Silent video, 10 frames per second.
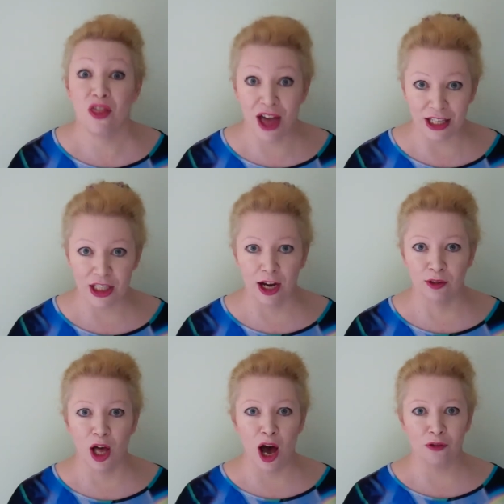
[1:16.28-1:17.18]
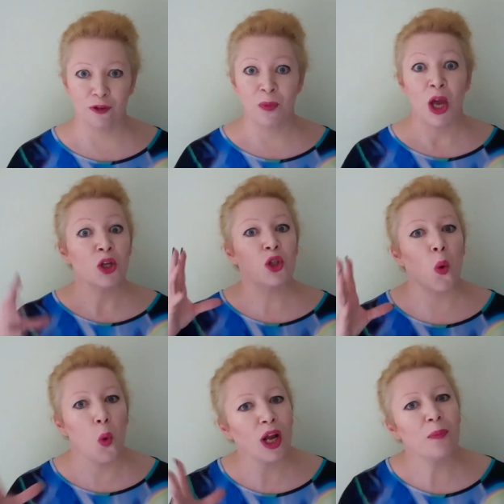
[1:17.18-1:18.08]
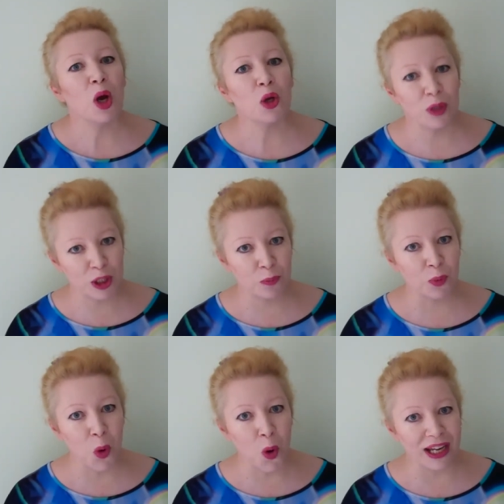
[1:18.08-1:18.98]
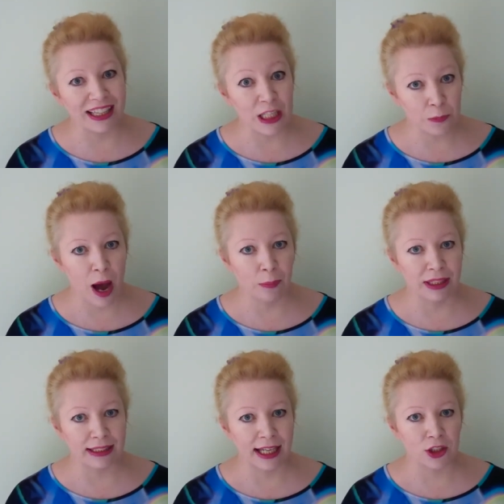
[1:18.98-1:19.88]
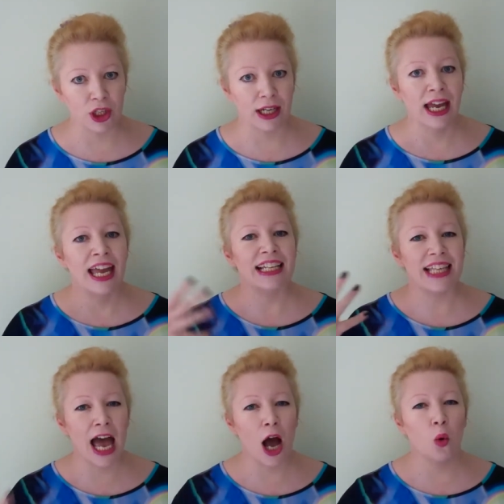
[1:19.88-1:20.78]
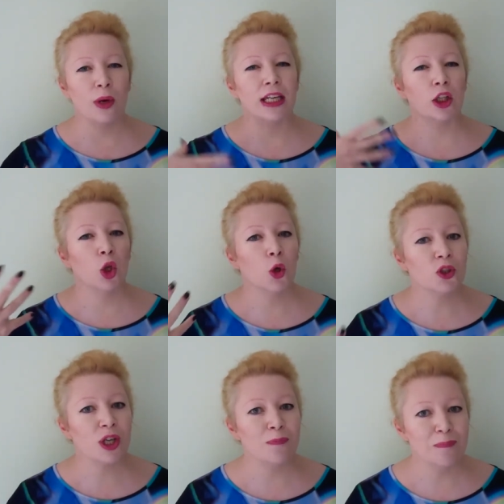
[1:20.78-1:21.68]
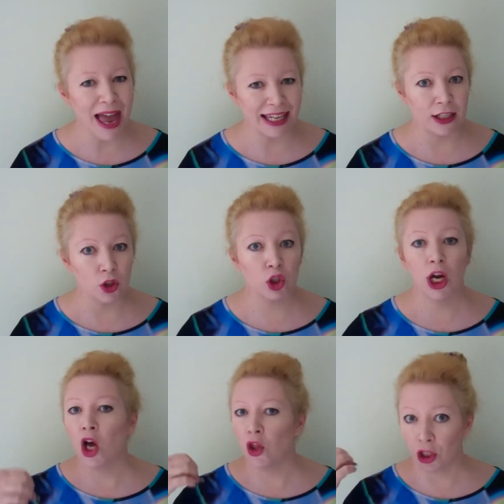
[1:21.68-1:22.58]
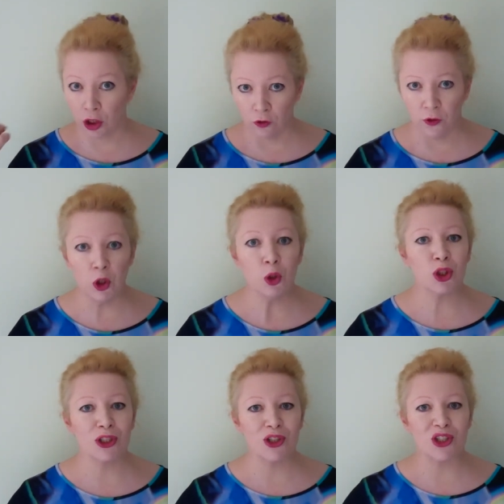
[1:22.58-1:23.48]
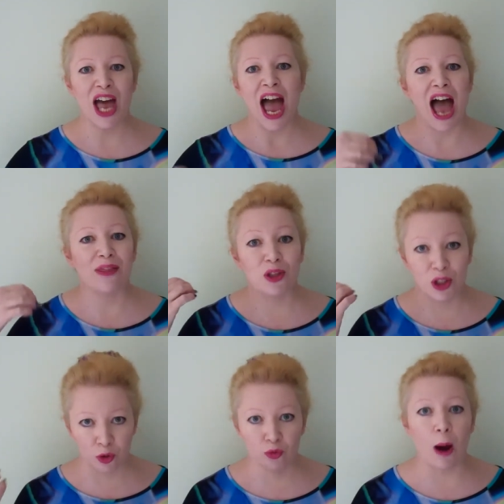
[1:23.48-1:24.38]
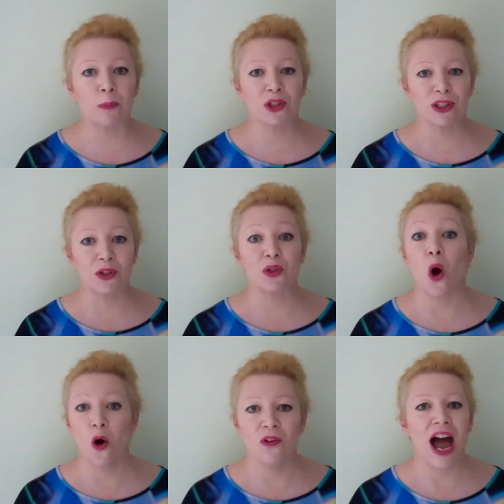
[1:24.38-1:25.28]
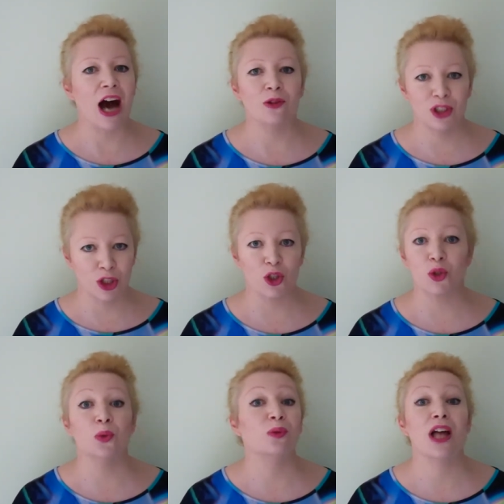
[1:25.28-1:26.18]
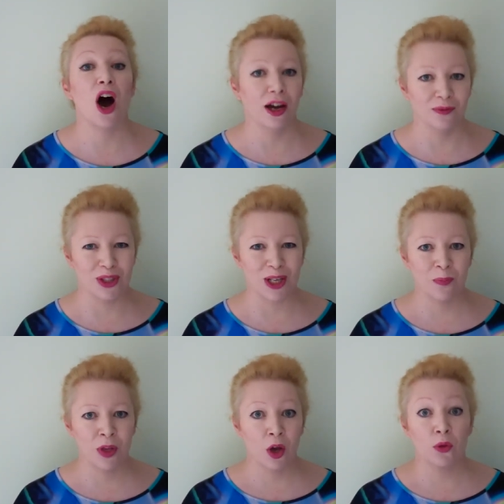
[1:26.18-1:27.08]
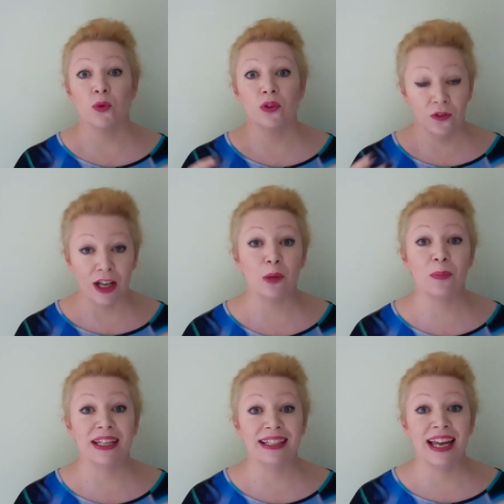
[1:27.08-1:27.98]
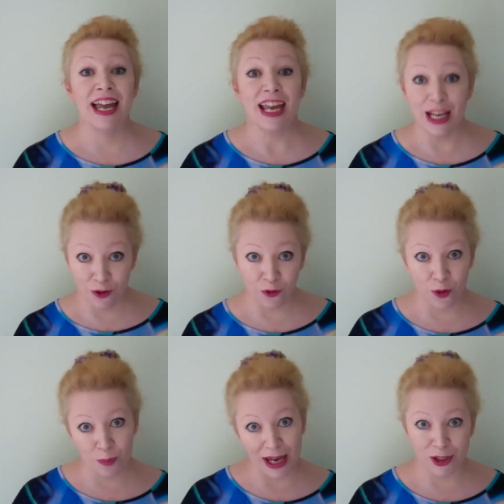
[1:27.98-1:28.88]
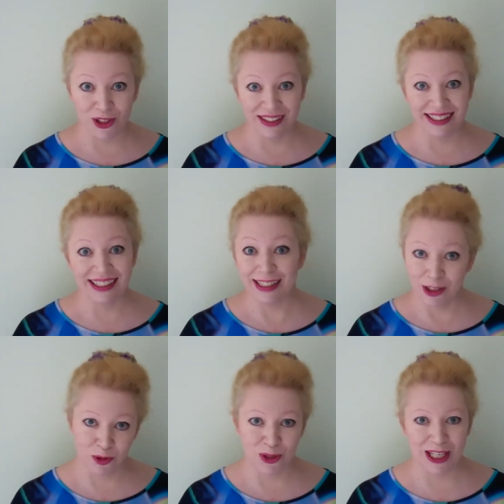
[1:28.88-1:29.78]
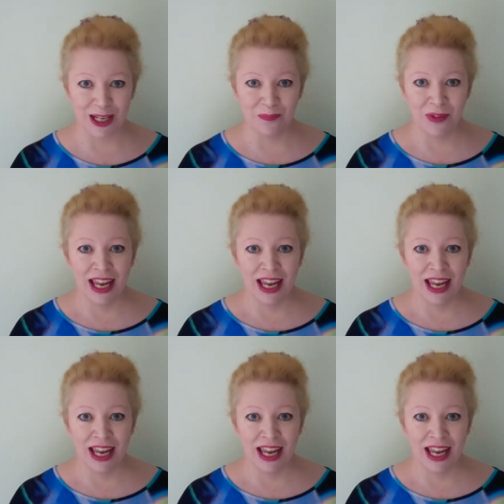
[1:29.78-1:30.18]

That's our life. So what I'm going to explore in this public lecture is how we learn to manage the confusions and the disruptions of our digital lives through developing information literacy.